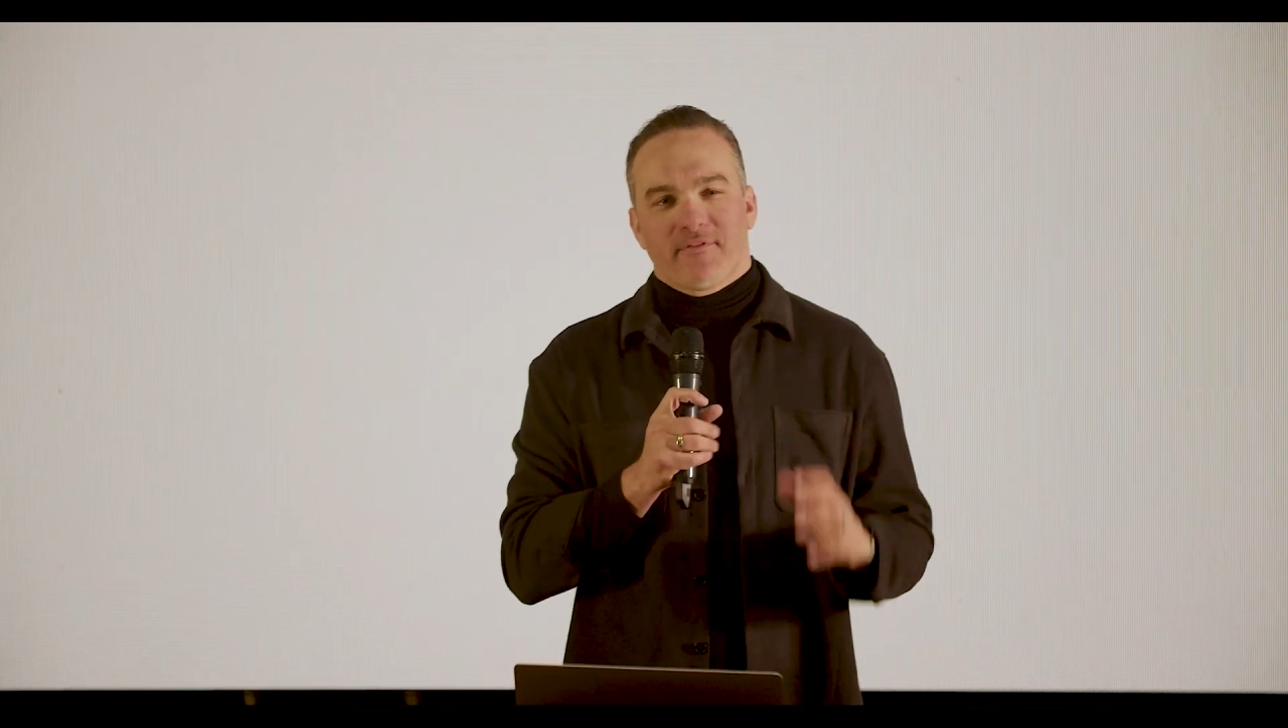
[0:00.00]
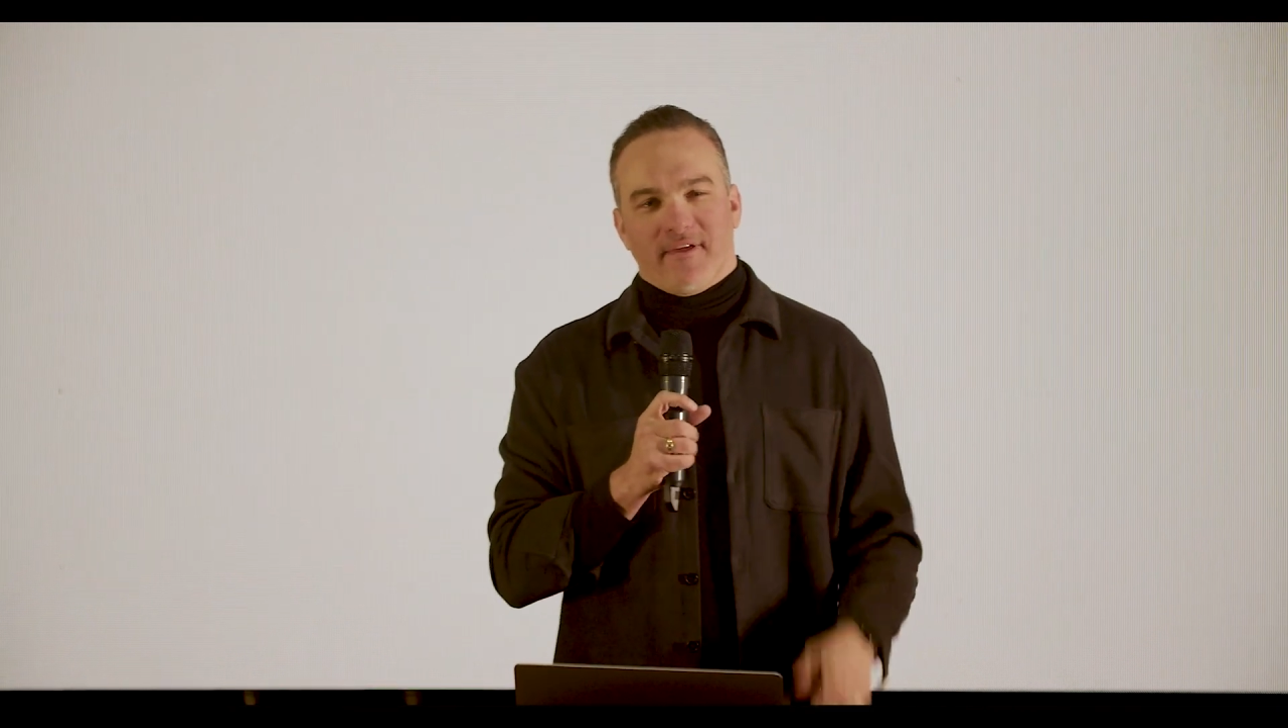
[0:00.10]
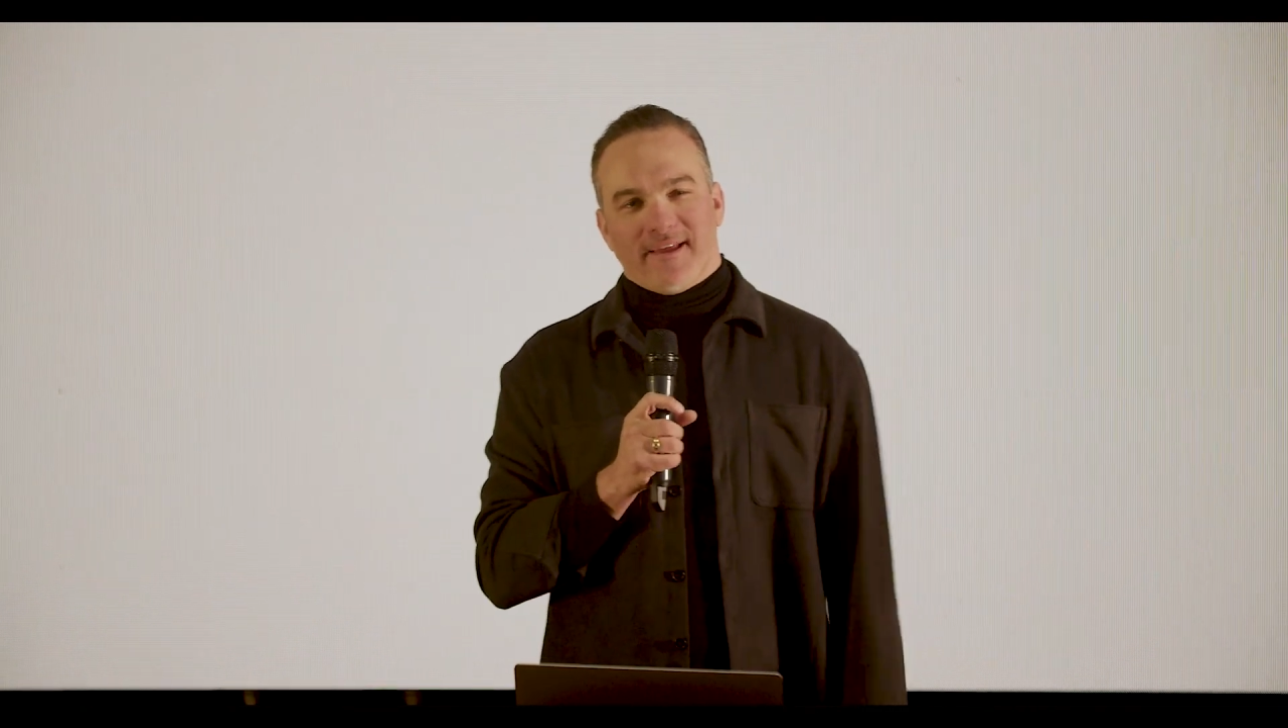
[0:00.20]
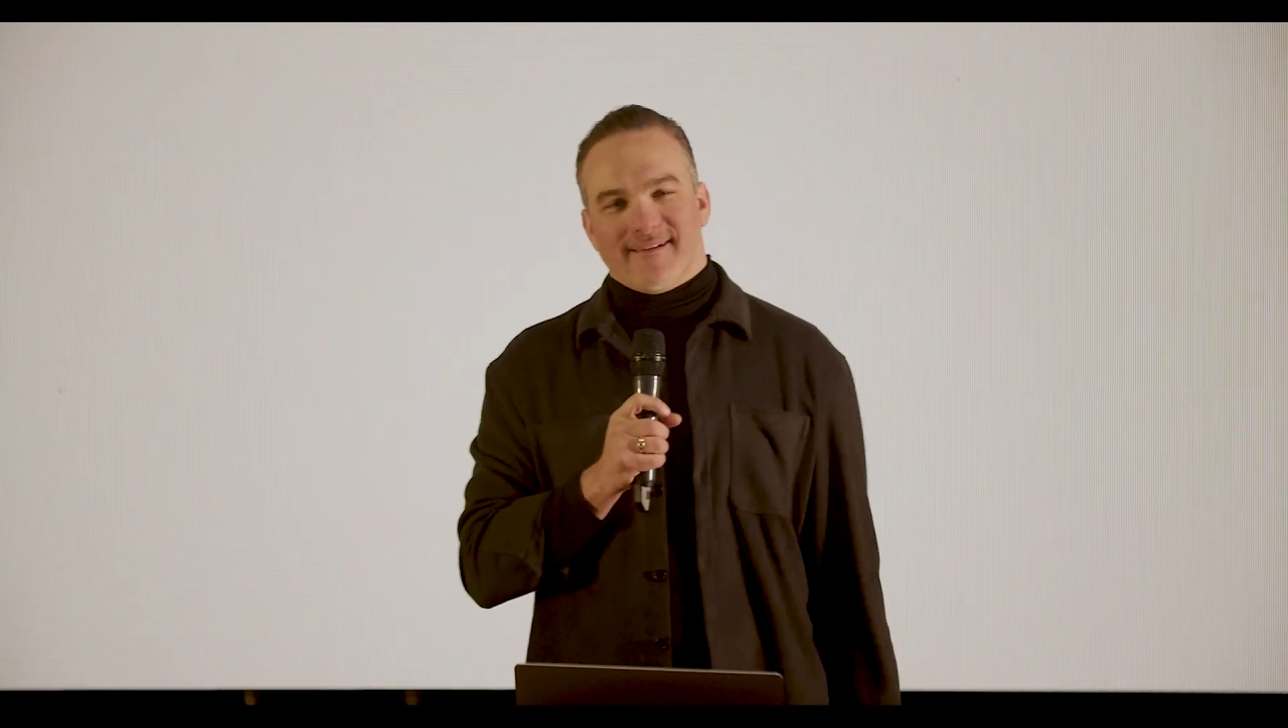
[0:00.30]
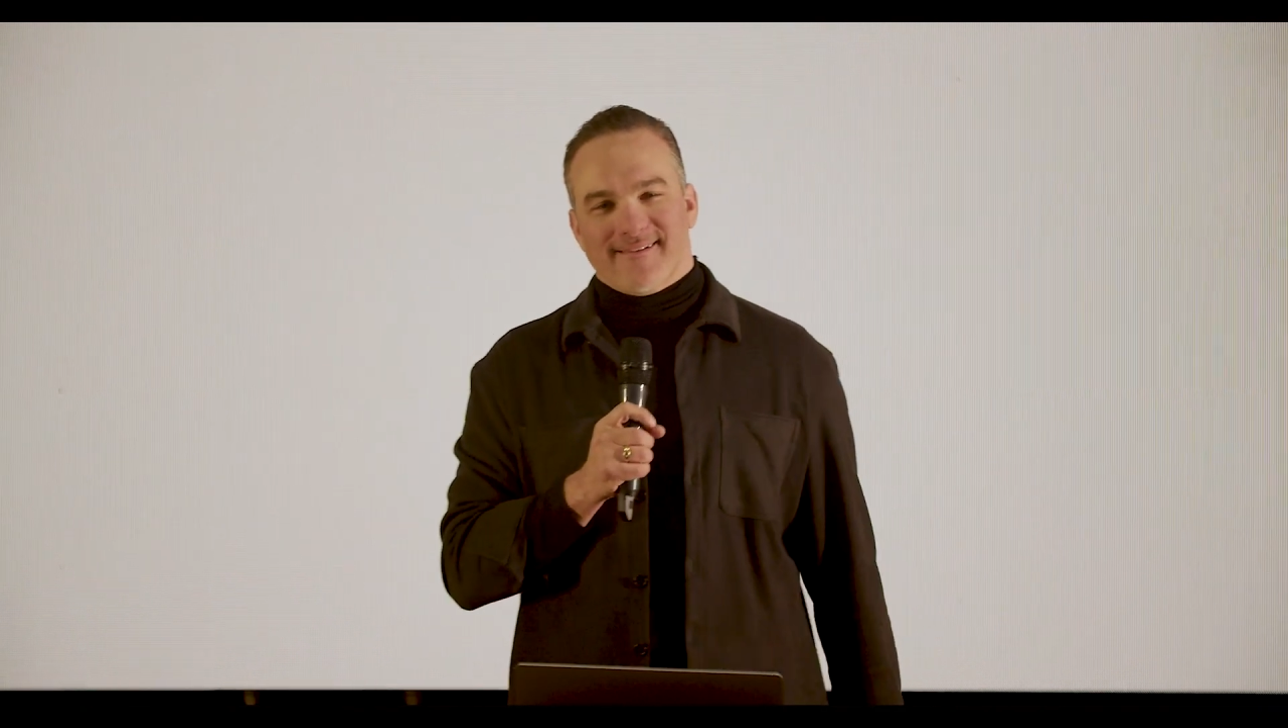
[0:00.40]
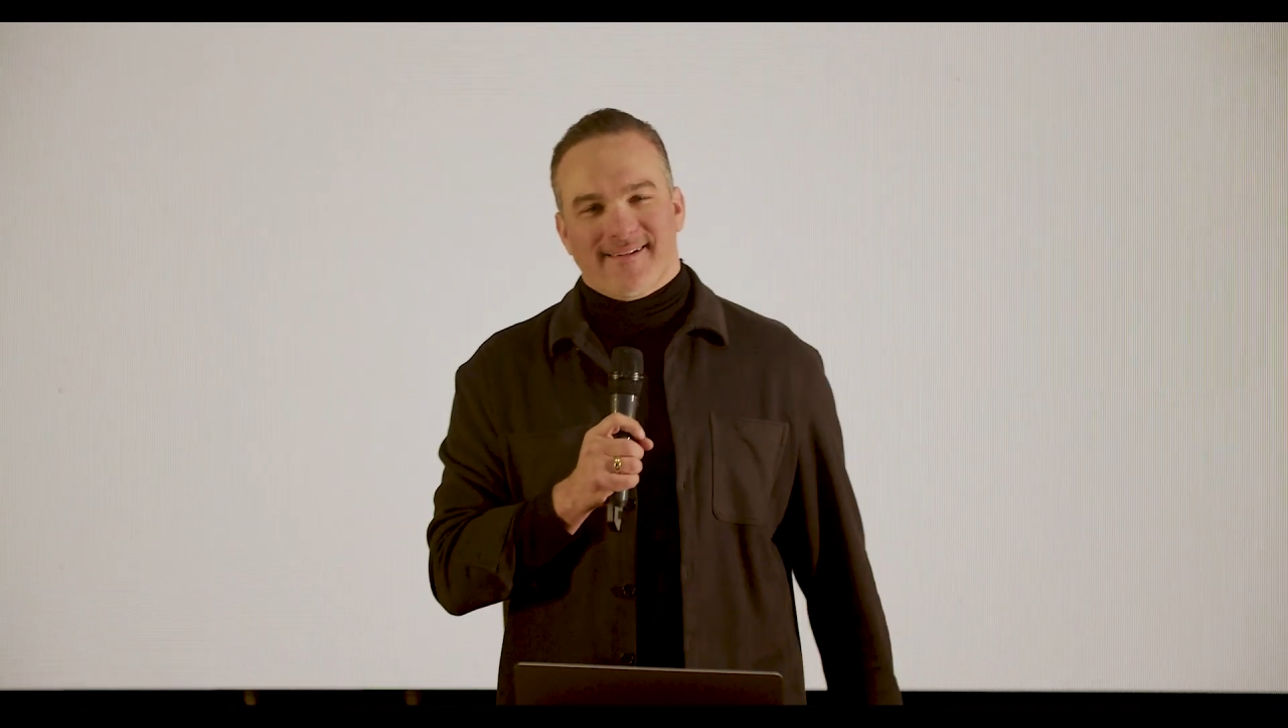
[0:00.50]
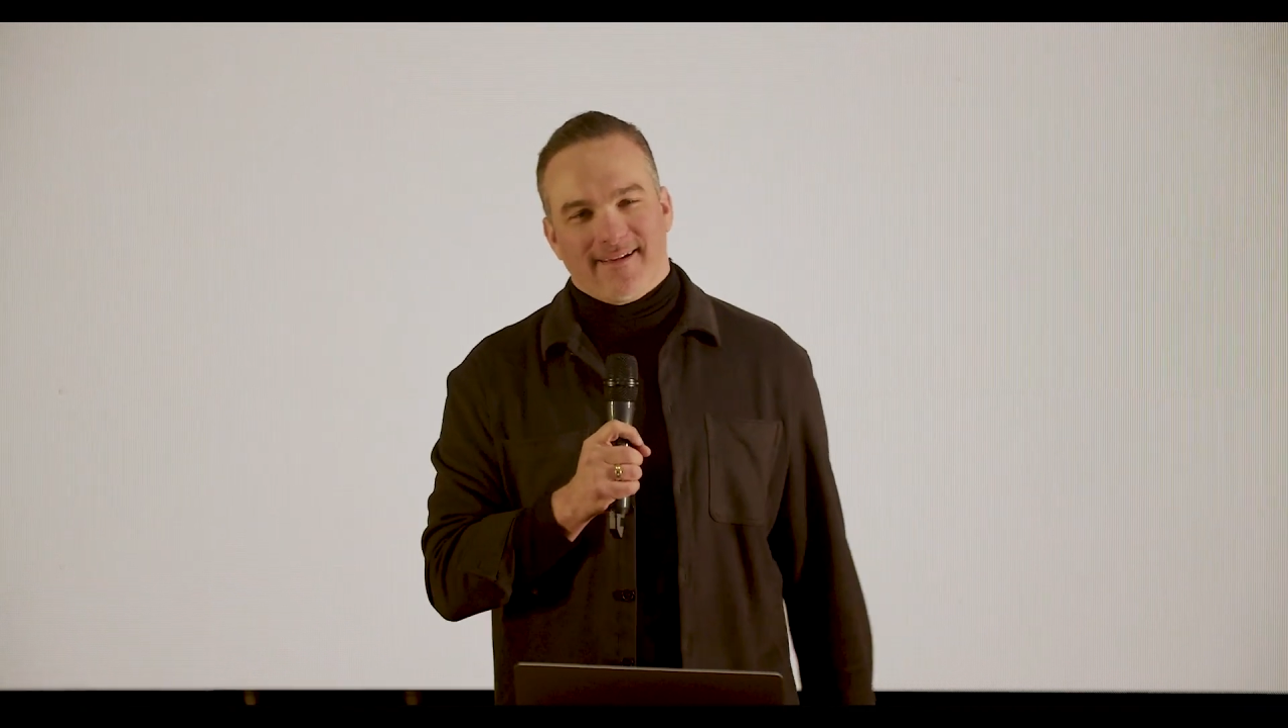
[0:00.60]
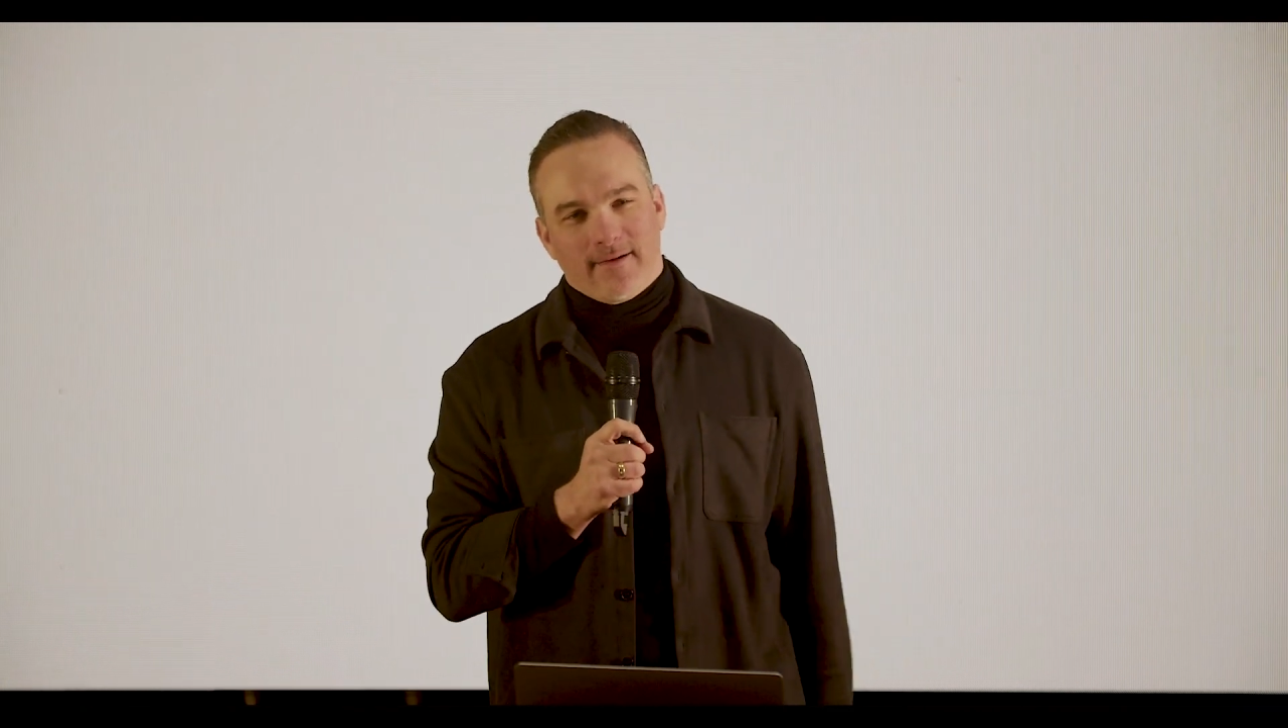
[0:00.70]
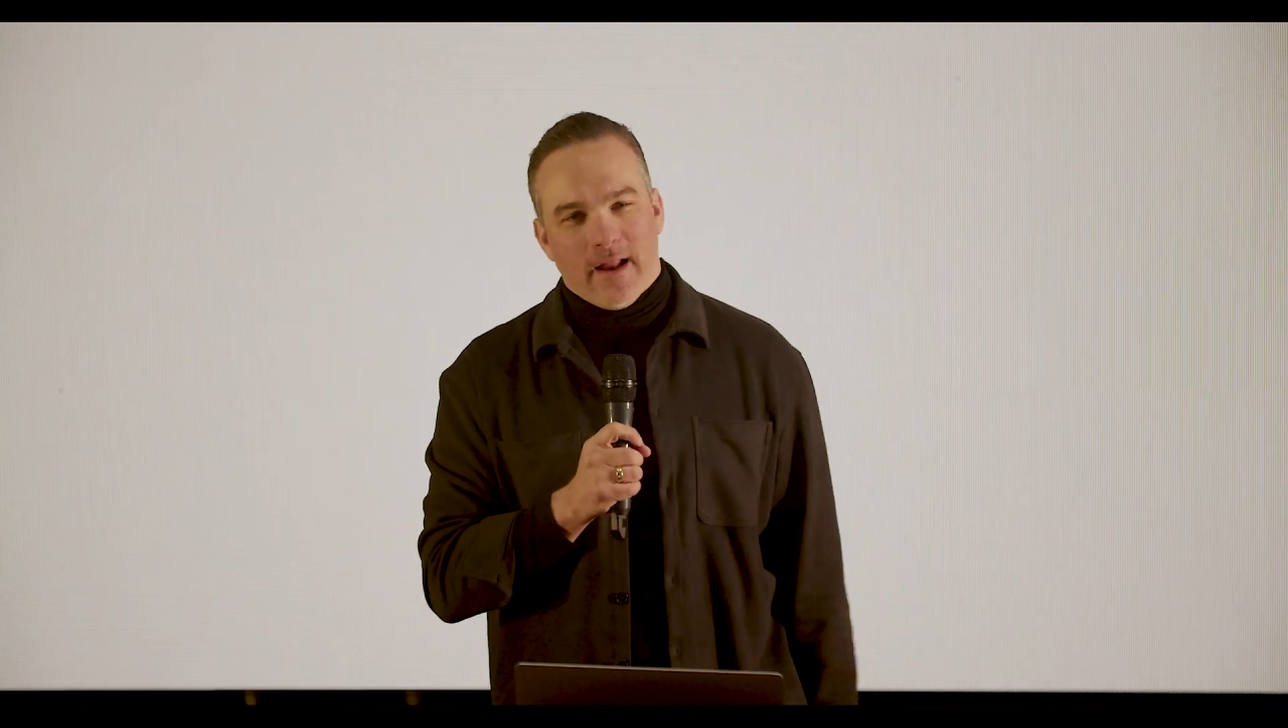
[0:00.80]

things.